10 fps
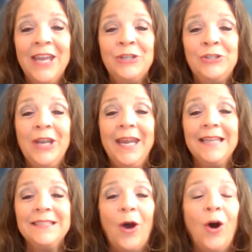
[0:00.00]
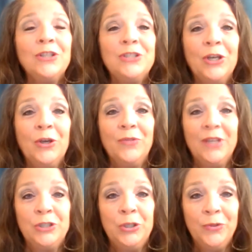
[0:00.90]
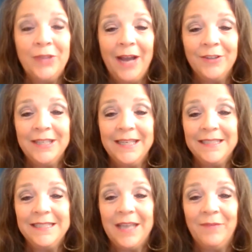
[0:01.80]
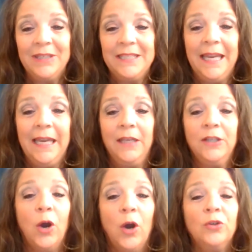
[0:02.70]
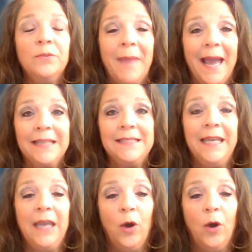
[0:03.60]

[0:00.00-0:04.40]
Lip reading: She is also the 2017 Gold Maxi